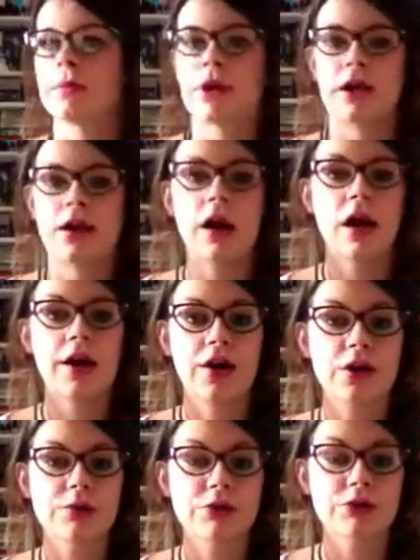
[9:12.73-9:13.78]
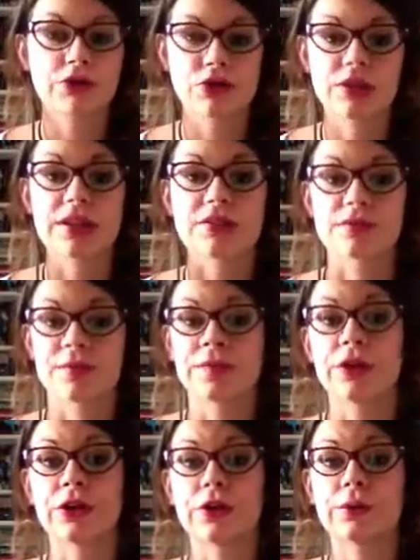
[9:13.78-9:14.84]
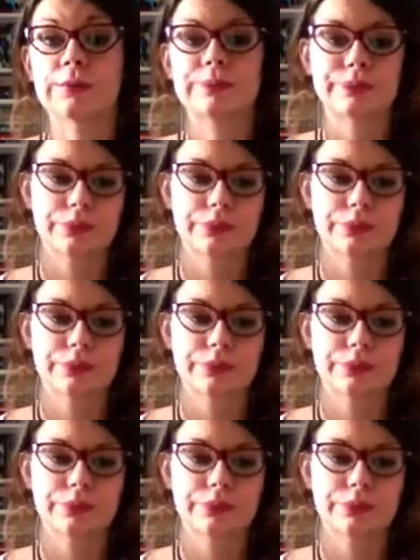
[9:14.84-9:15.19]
But I hope you enjoyed this review.